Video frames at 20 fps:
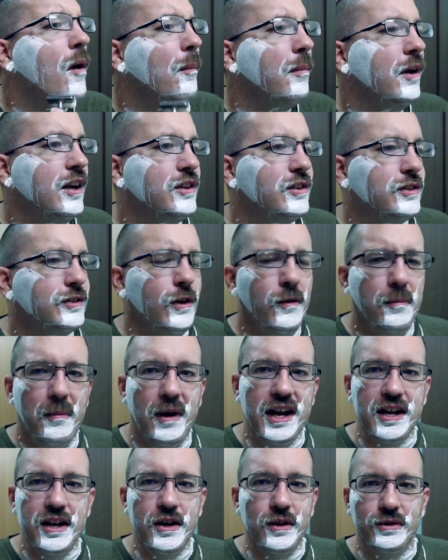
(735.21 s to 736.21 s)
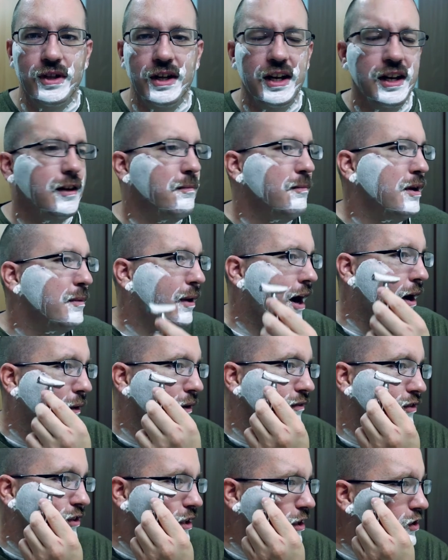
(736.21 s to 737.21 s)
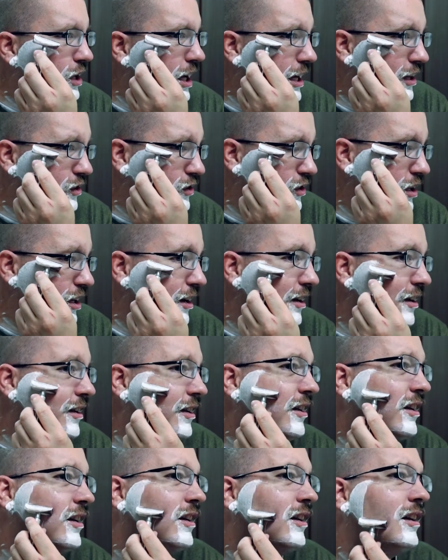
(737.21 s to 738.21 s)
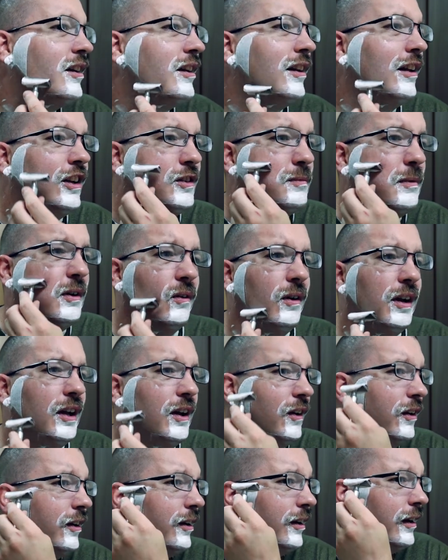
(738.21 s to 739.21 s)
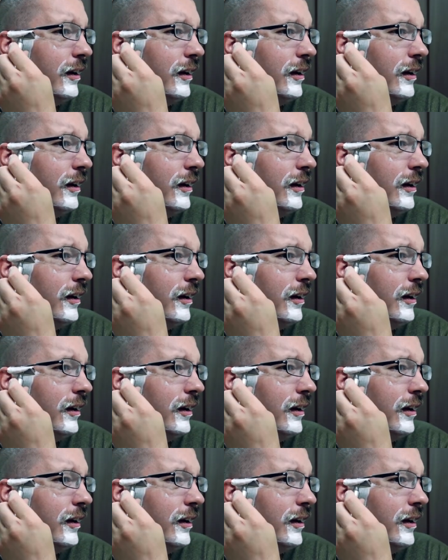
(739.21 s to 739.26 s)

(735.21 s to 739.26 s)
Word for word: but it's so minute that it can be power of suggestion. Let's be real.